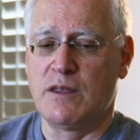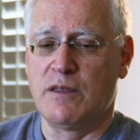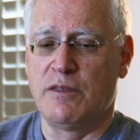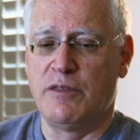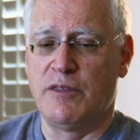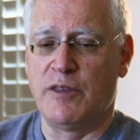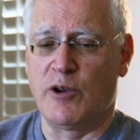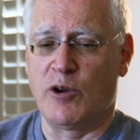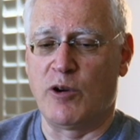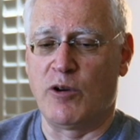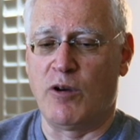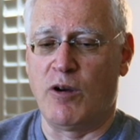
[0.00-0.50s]

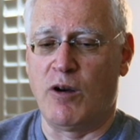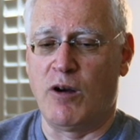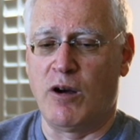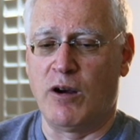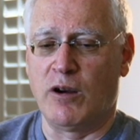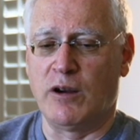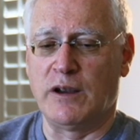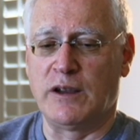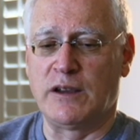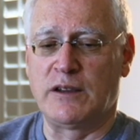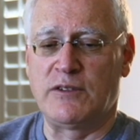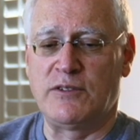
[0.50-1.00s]
There
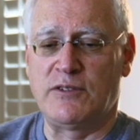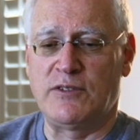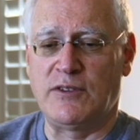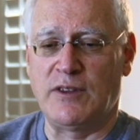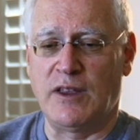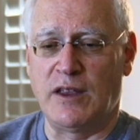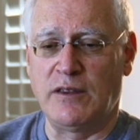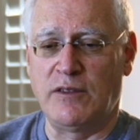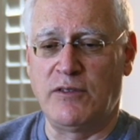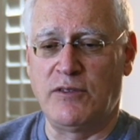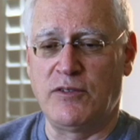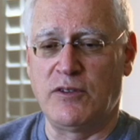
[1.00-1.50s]
are
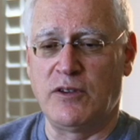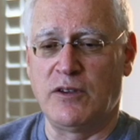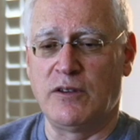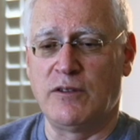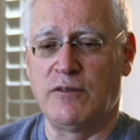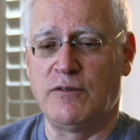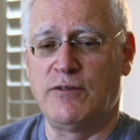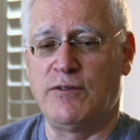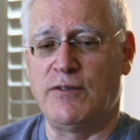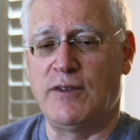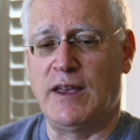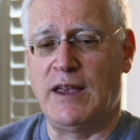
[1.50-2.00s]

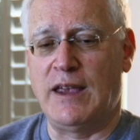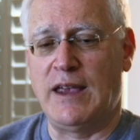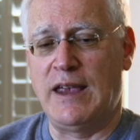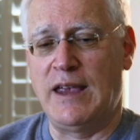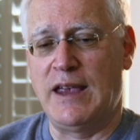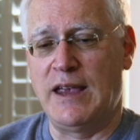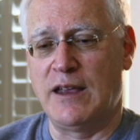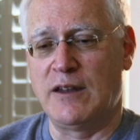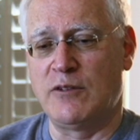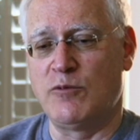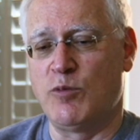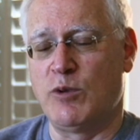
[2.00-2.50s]
extensive
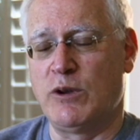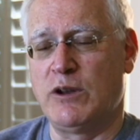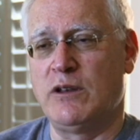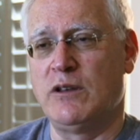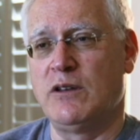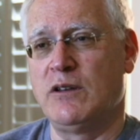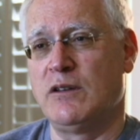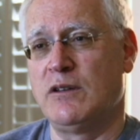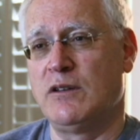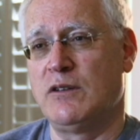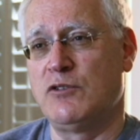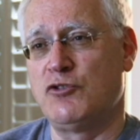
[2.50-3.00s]

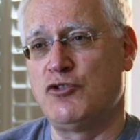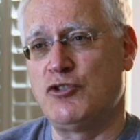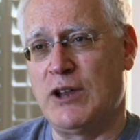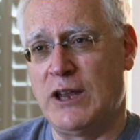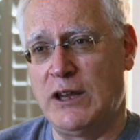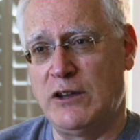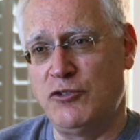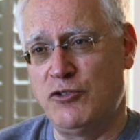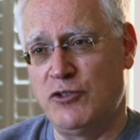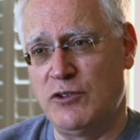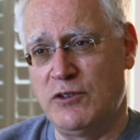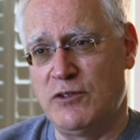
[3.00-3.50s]
handwritten
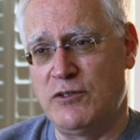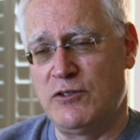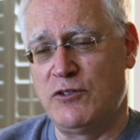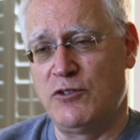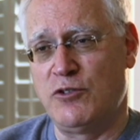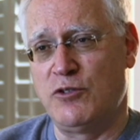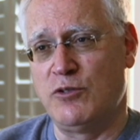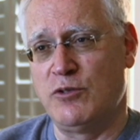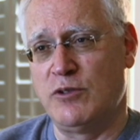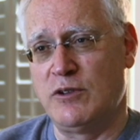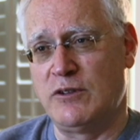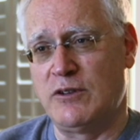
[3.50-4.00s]
changes
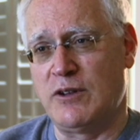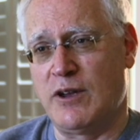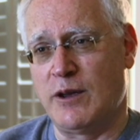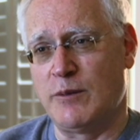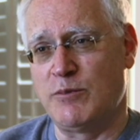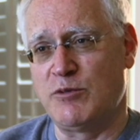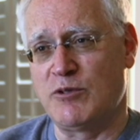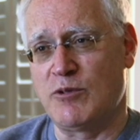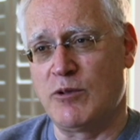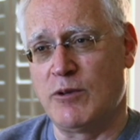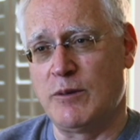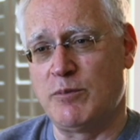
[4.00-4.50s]
to the
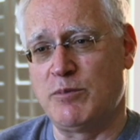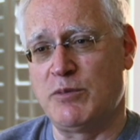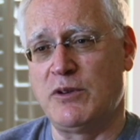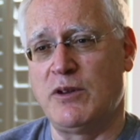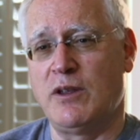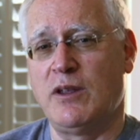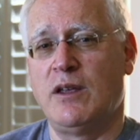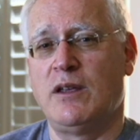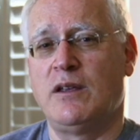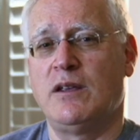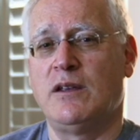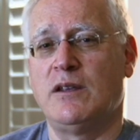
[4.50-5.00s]

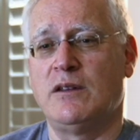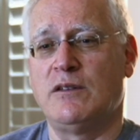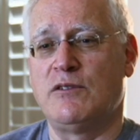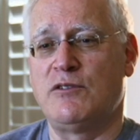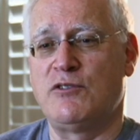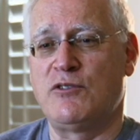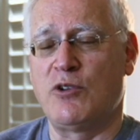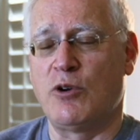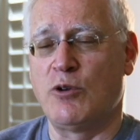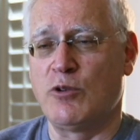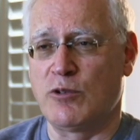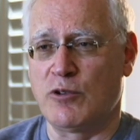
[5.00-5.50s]
typescript in
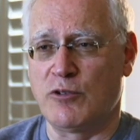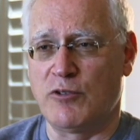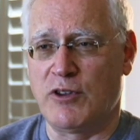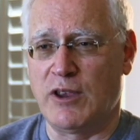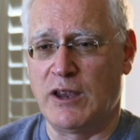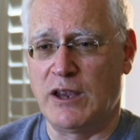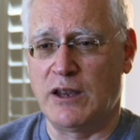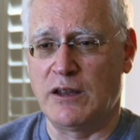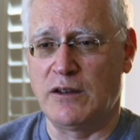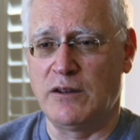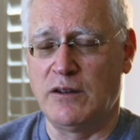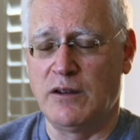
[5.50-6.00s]
Stoker's
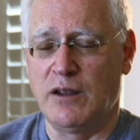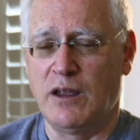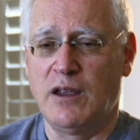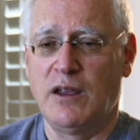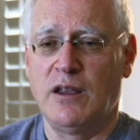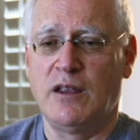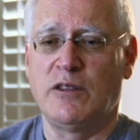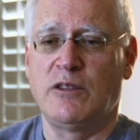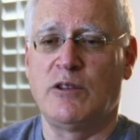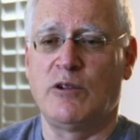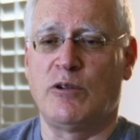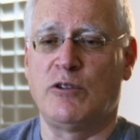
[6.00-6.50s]
hand.
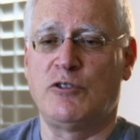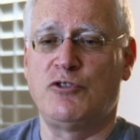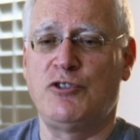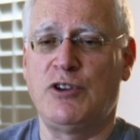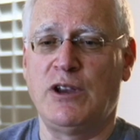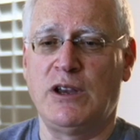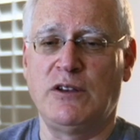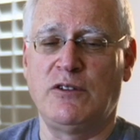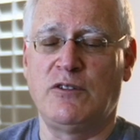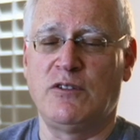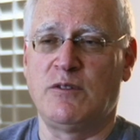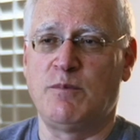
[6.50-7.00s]
There are
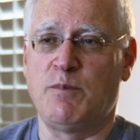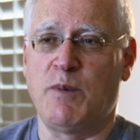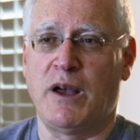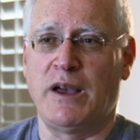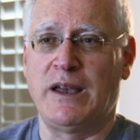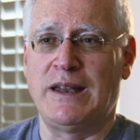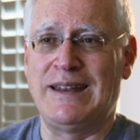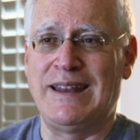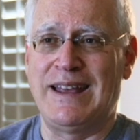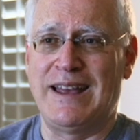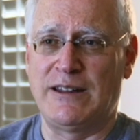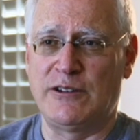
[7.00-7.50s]
changes
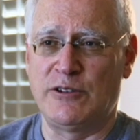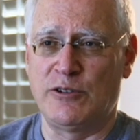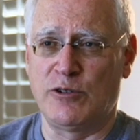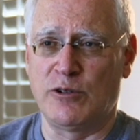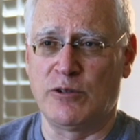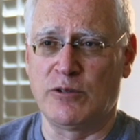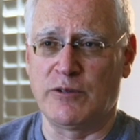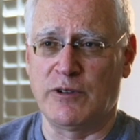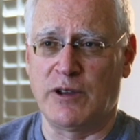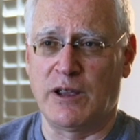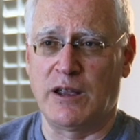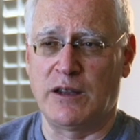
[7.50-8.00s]
by an
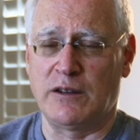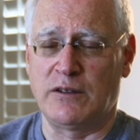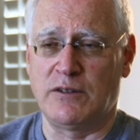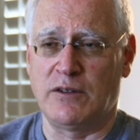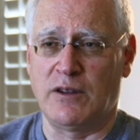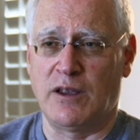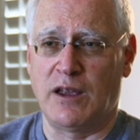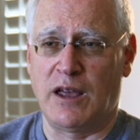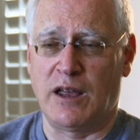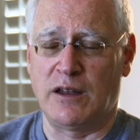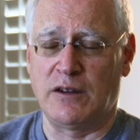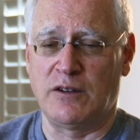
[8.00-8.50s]
editor
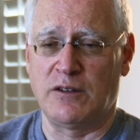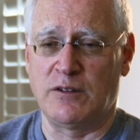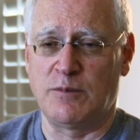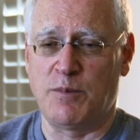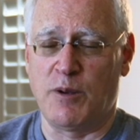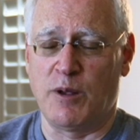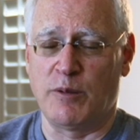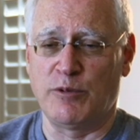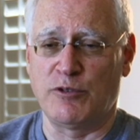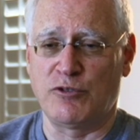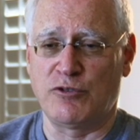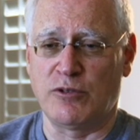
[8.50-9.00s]
at his
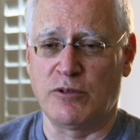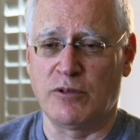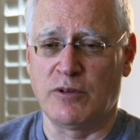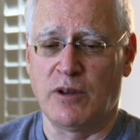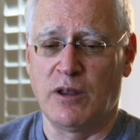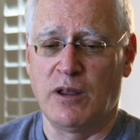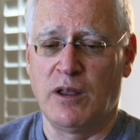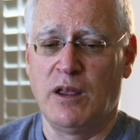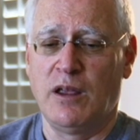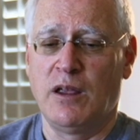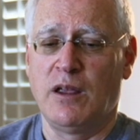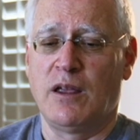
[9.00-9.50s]
publisher.
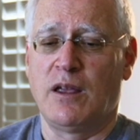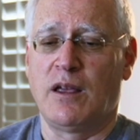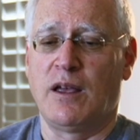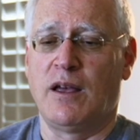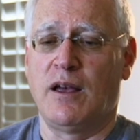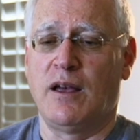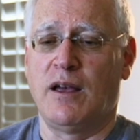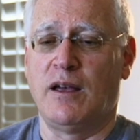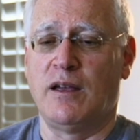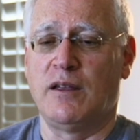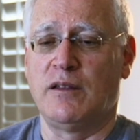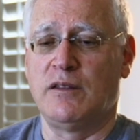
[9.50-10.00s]

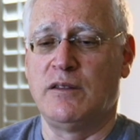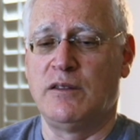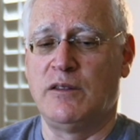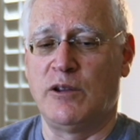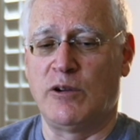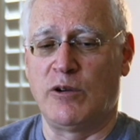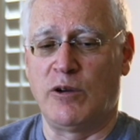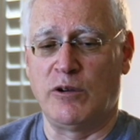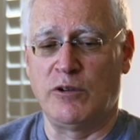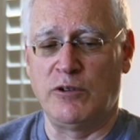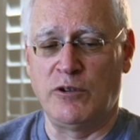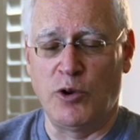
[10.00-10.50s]

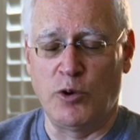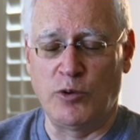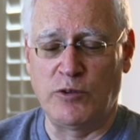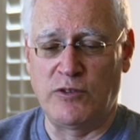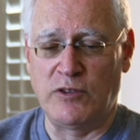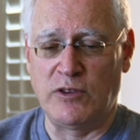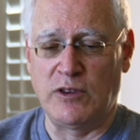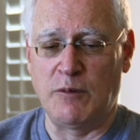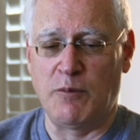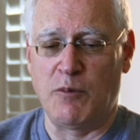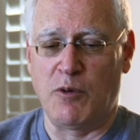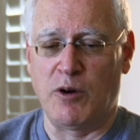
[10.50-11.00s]
There are
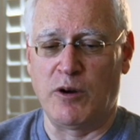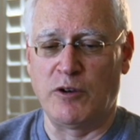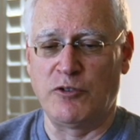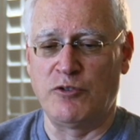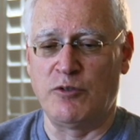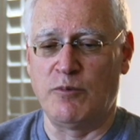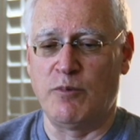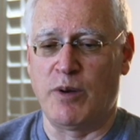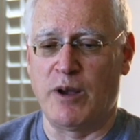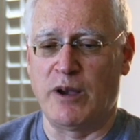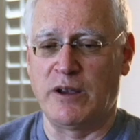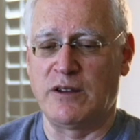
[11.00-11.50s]
notes in the
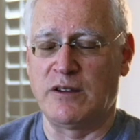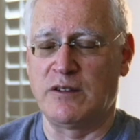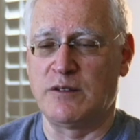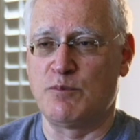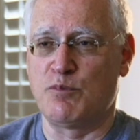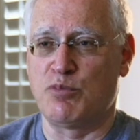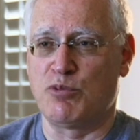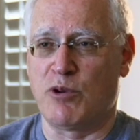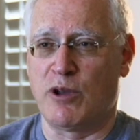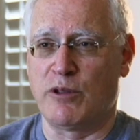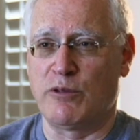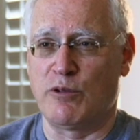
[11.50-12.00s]
margin by his
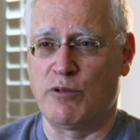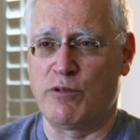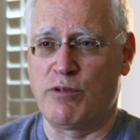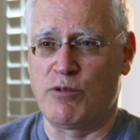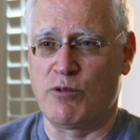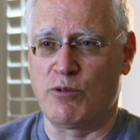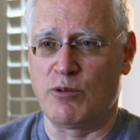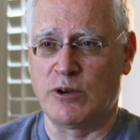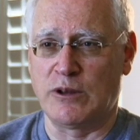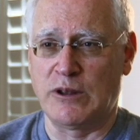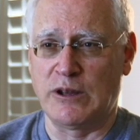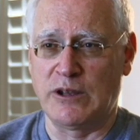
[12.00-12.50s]
brother
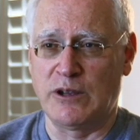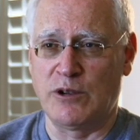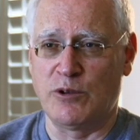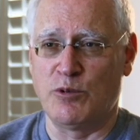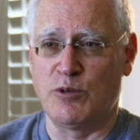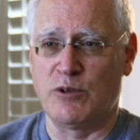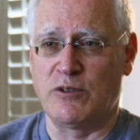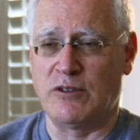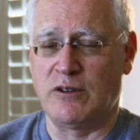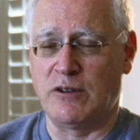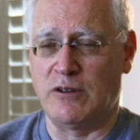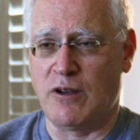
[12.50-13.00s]
Thornley, who
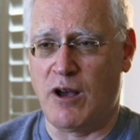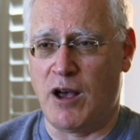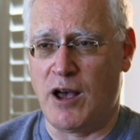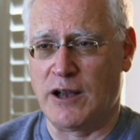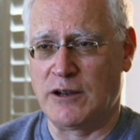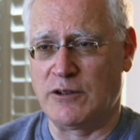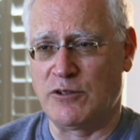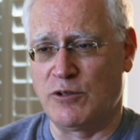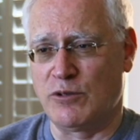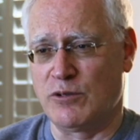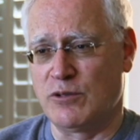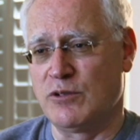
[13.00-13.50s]
was a
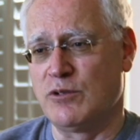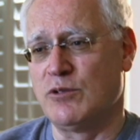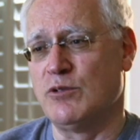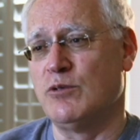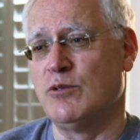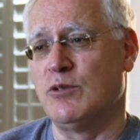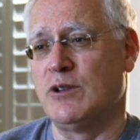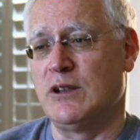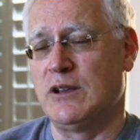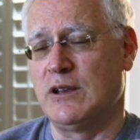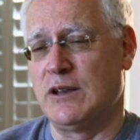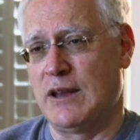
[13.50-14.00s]
doctor
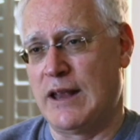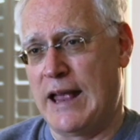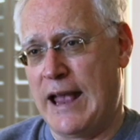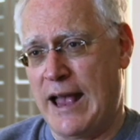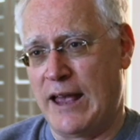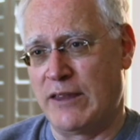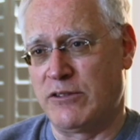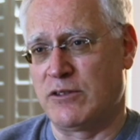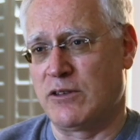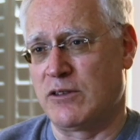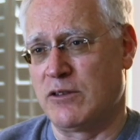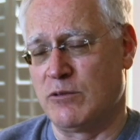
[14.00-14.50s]
who he
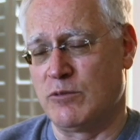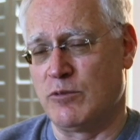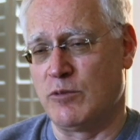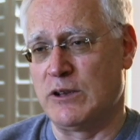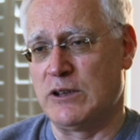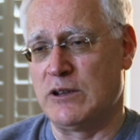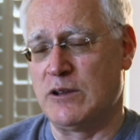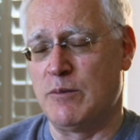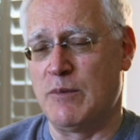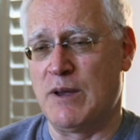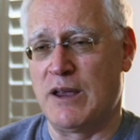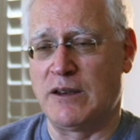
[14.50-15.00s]
asked to
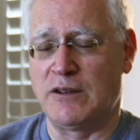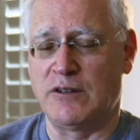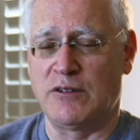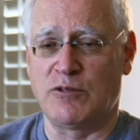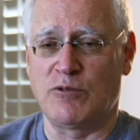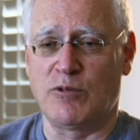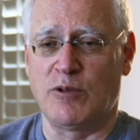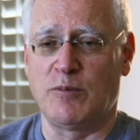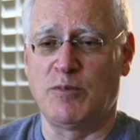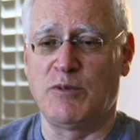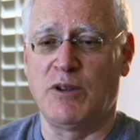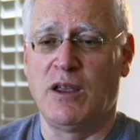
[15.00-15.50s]
read the
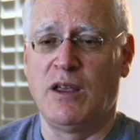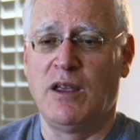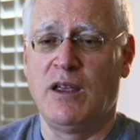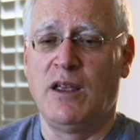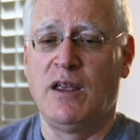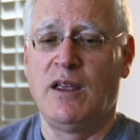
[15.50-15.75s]
manuscript.